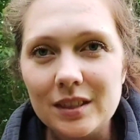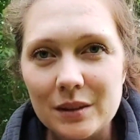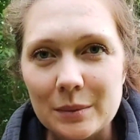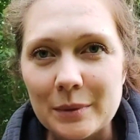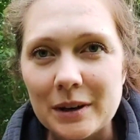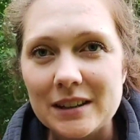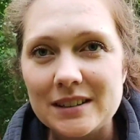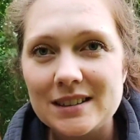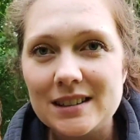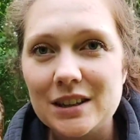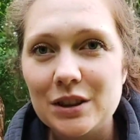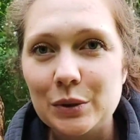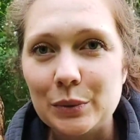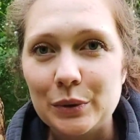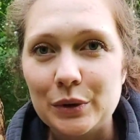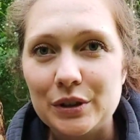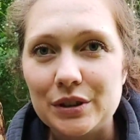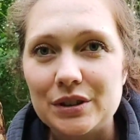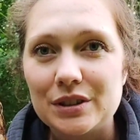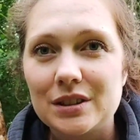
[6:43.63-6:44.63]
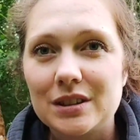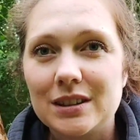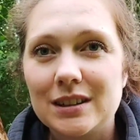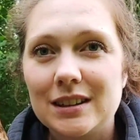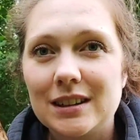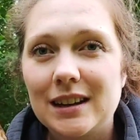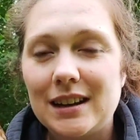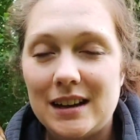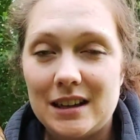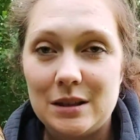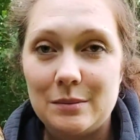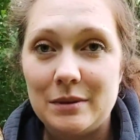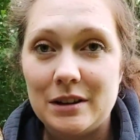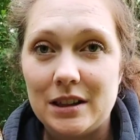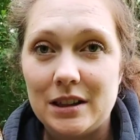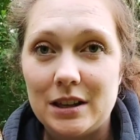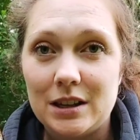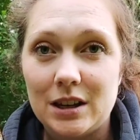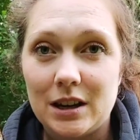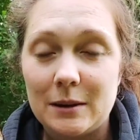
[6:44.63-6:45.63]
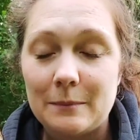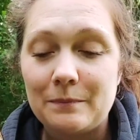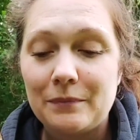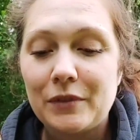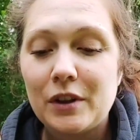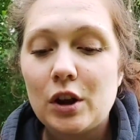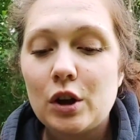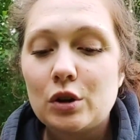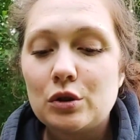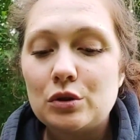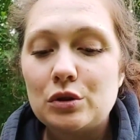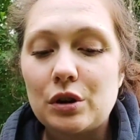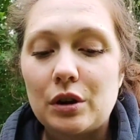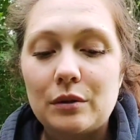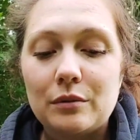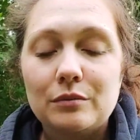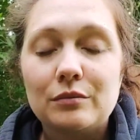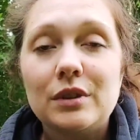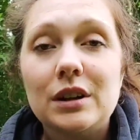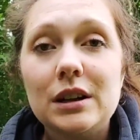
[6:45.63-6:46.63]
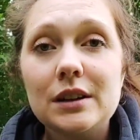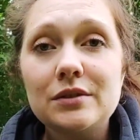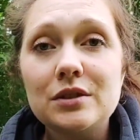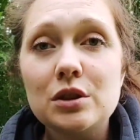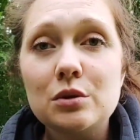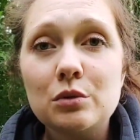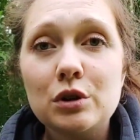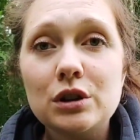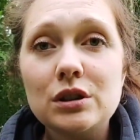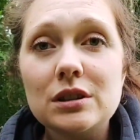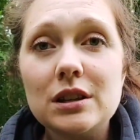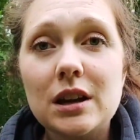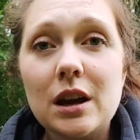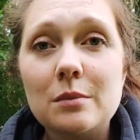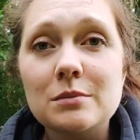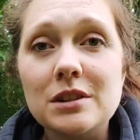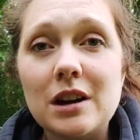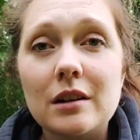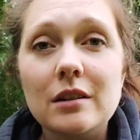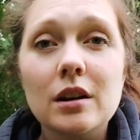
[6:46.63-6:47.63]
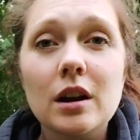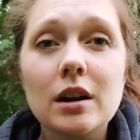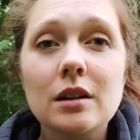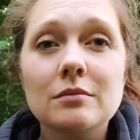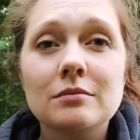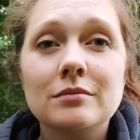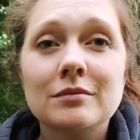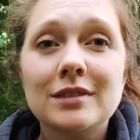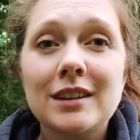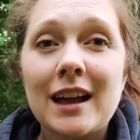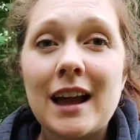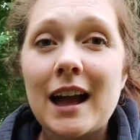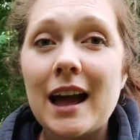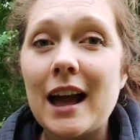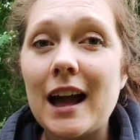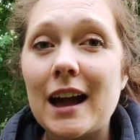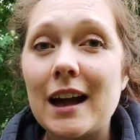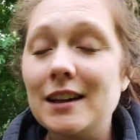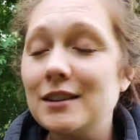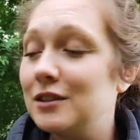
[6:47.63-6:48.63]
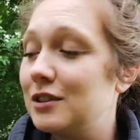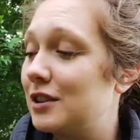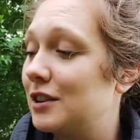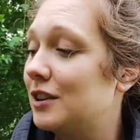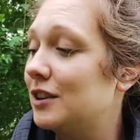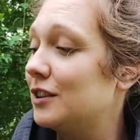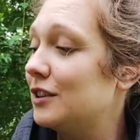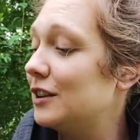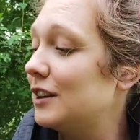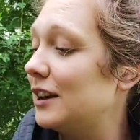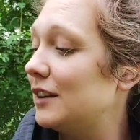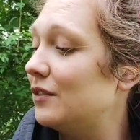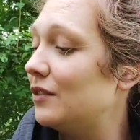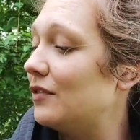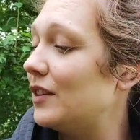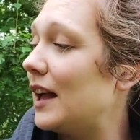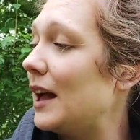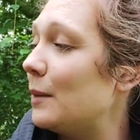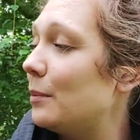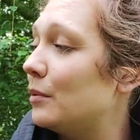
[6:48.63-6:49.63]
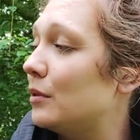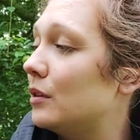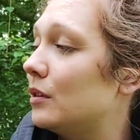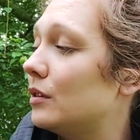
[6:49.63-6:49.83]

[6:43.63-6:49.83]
the mice in the woods in the middle of the night. So he lives in the woods, he comes out at night, and you never flap?